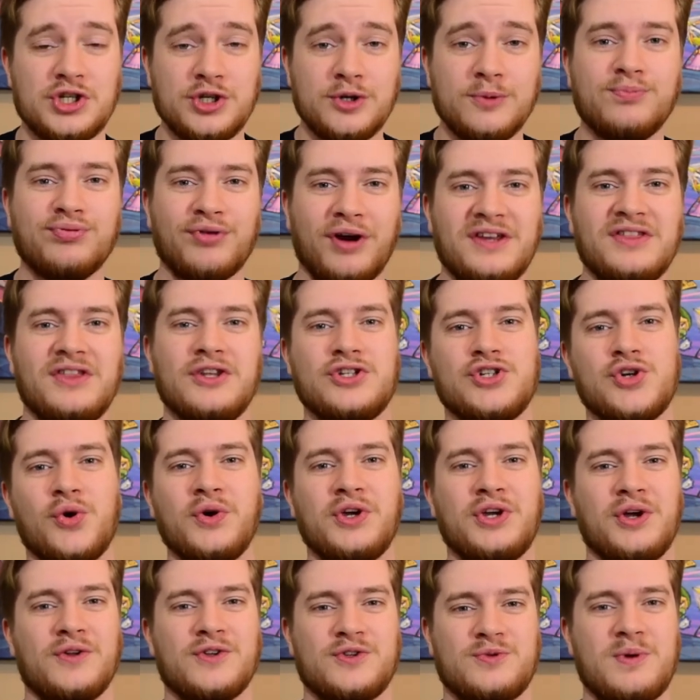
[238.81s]
You bring the
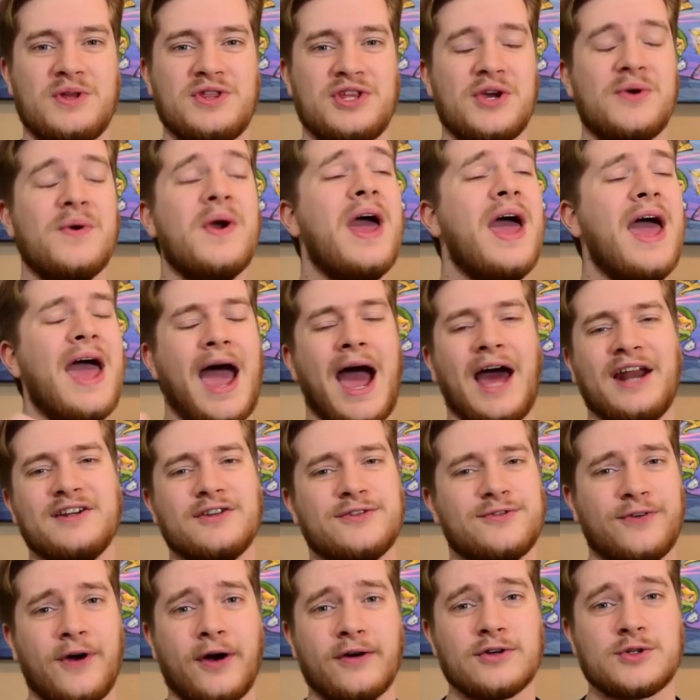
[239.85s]
Joy-Cons with you, and
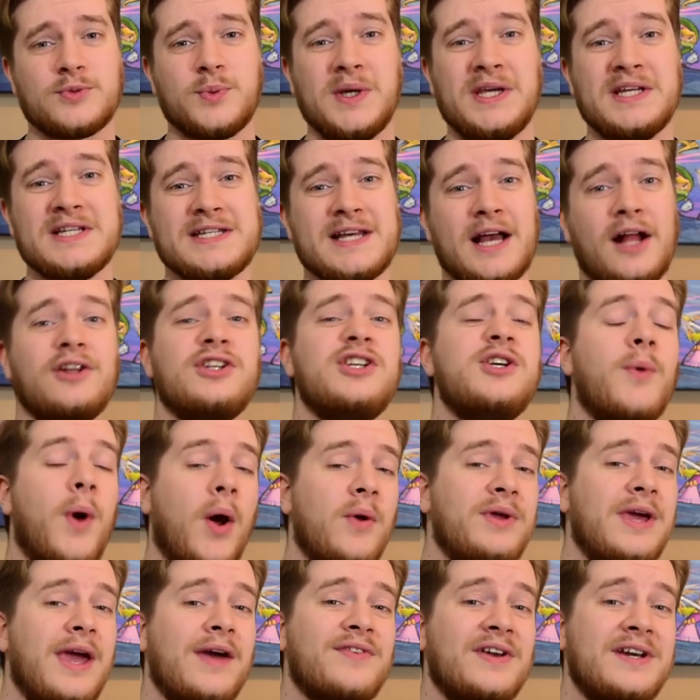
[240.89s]
as far as we can tell, you
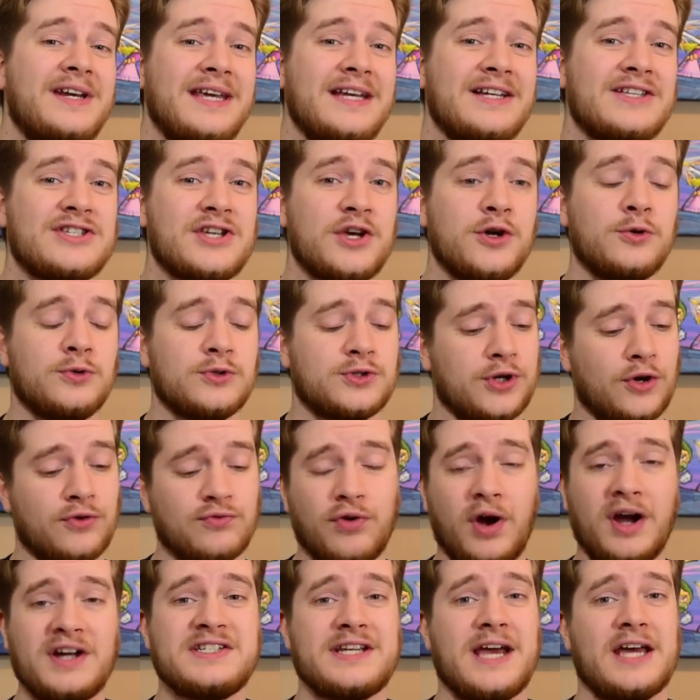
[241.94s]
only ever need two. So
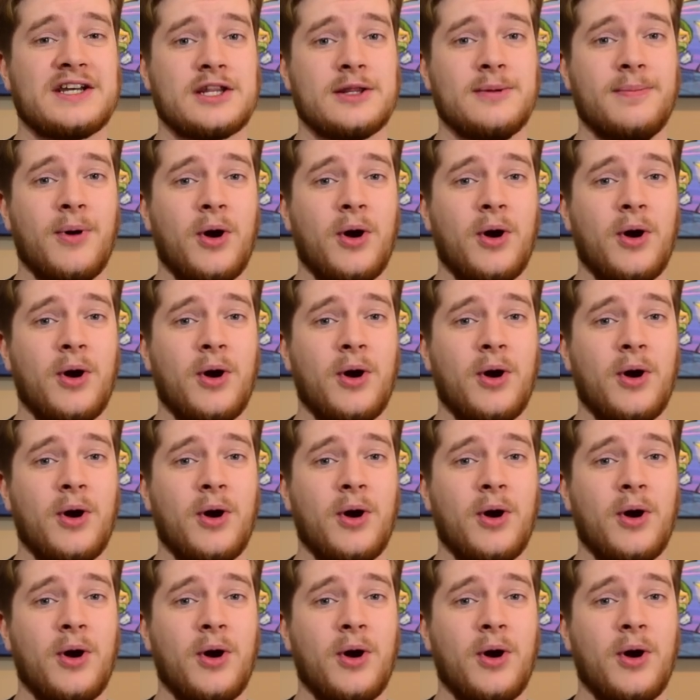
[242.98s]
right out of the